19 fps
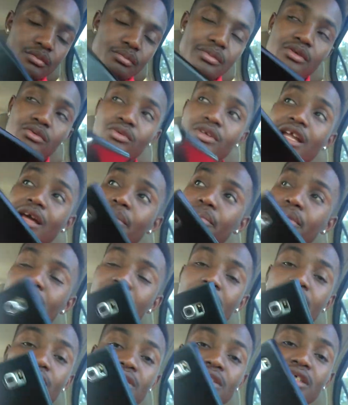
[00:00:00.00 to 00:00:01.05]
But when I put
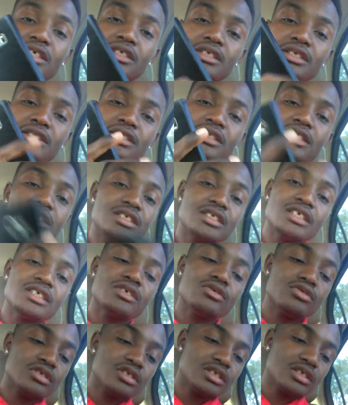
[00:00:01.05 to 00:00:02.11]
them on this, this thing
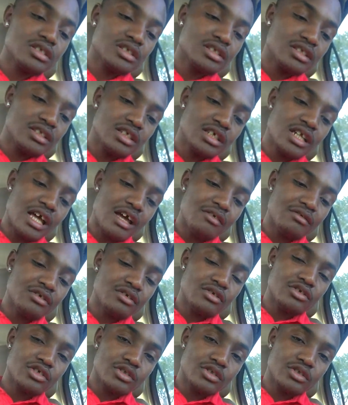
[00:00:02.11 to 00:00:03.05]
it was still having